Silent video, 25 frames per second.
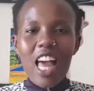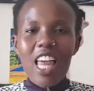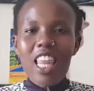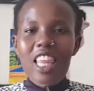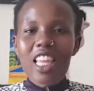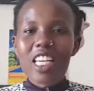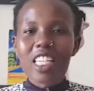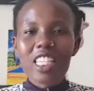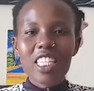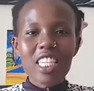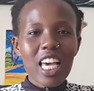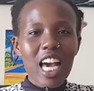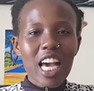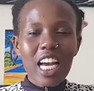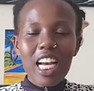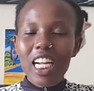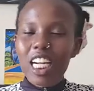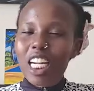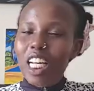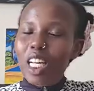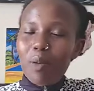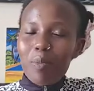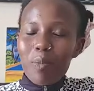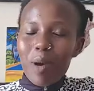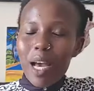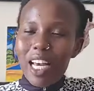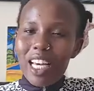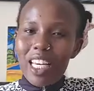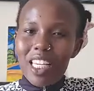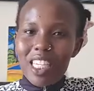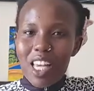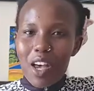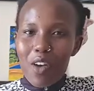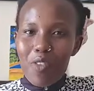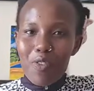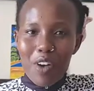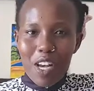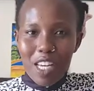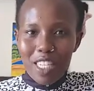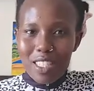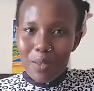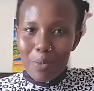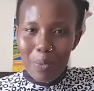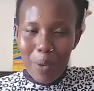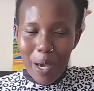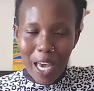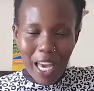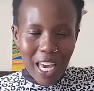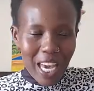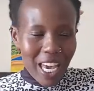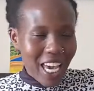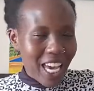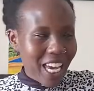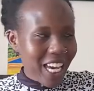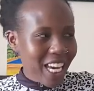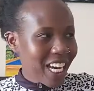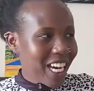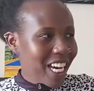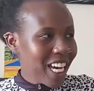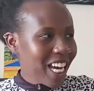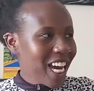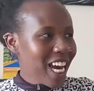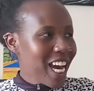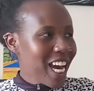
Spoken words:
They say a clean bike is a fast bike.